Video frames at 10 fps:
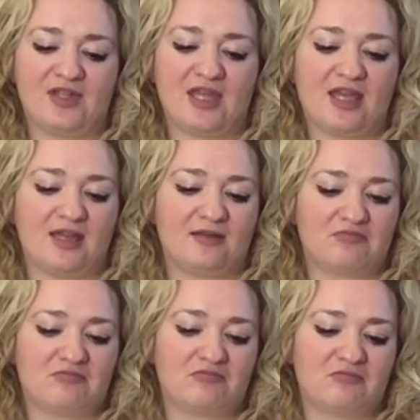of the year
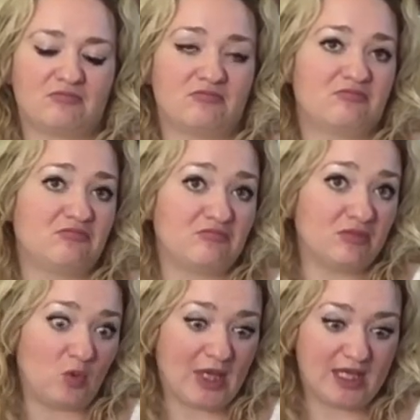
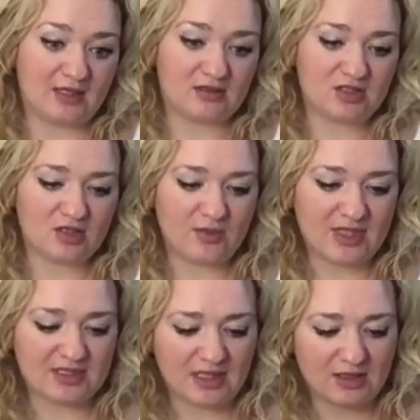a week, 2
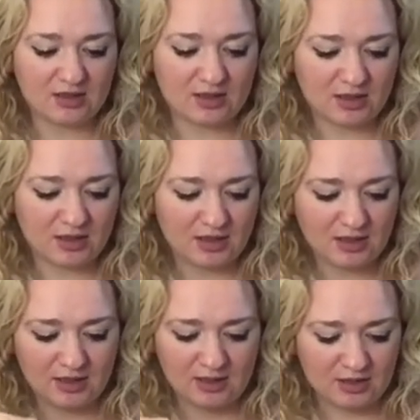weeks ago. I'm
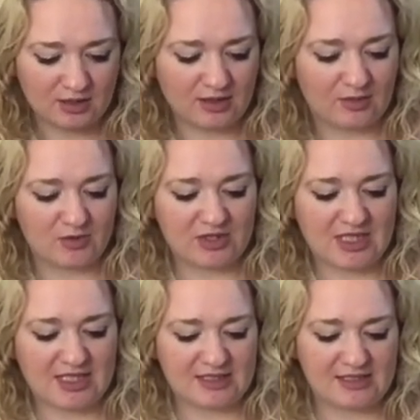trying to think what the
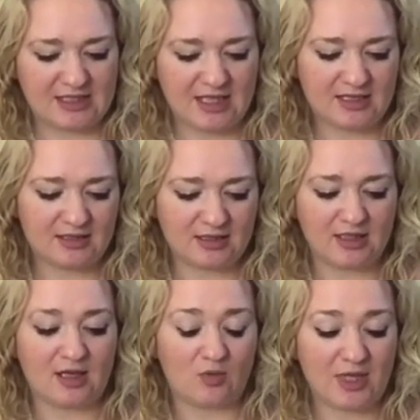date is today.
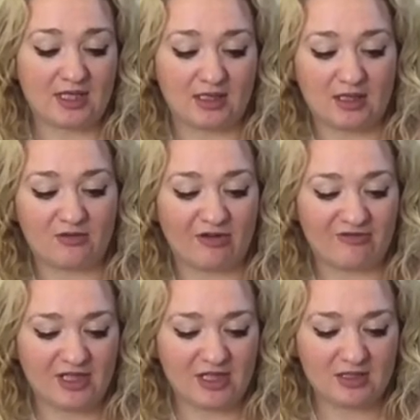Yeah, a week ago
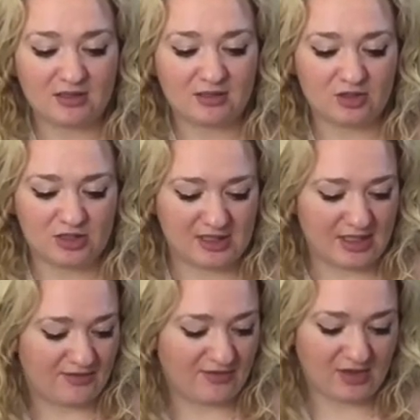roughly, just
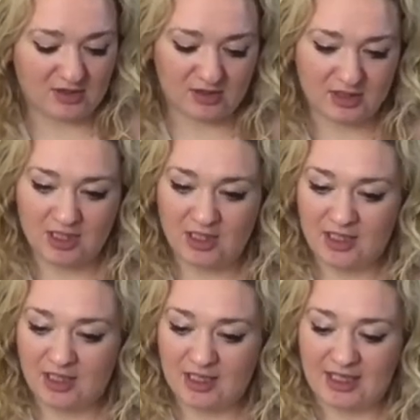over.
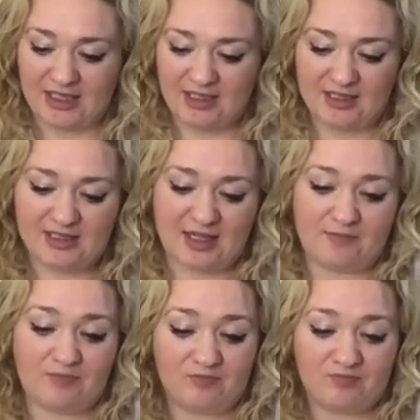And
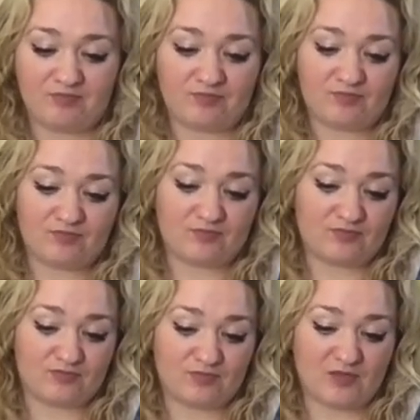
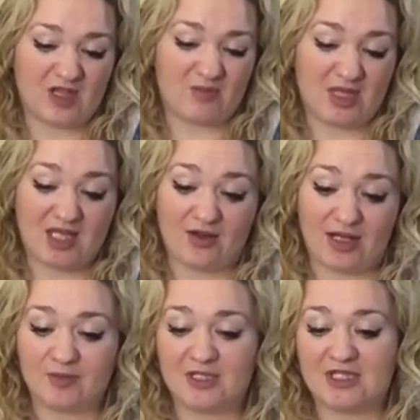they've been
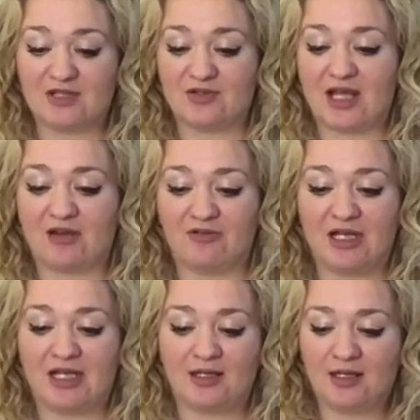going up until now
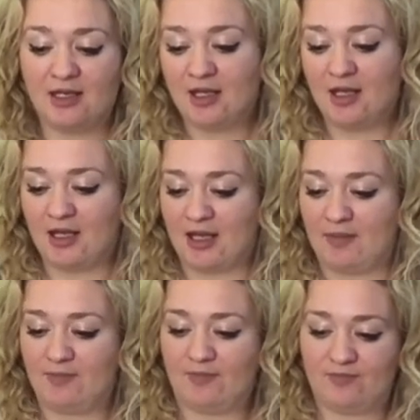really.
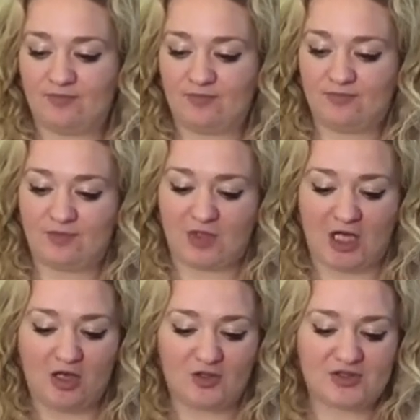I
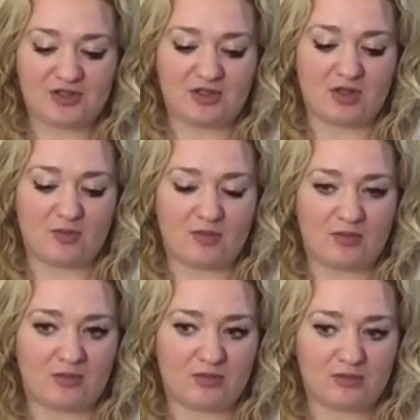lost
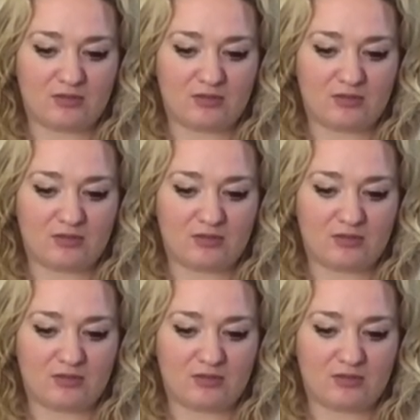them